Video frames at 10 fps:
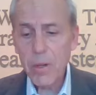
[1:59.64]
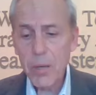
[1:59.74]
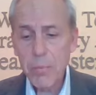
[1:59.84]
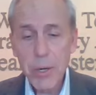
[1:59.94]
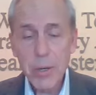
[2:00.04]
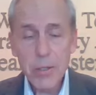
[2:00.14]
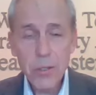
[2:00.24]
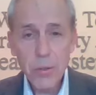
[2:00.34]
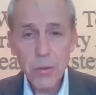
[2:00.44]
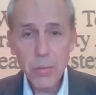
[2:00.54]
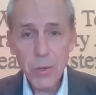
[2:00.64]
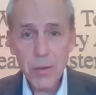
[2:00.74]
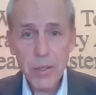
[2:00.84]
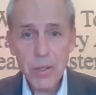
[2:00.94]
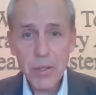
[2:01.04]
Compared to
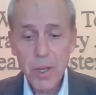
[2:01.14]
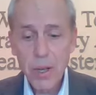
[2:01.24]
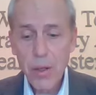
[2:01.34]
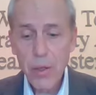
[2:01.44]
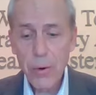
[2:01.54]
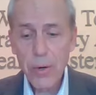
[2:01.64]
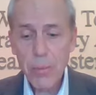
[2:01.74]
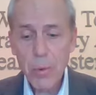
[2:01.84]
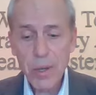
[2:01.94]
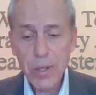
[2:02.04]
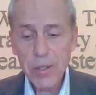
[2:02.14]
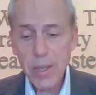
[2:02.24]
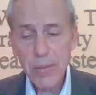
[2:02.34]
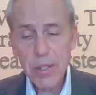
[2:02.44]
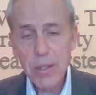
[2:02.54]
previous
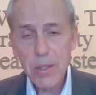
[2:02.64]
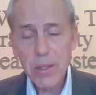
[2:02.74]
30.7,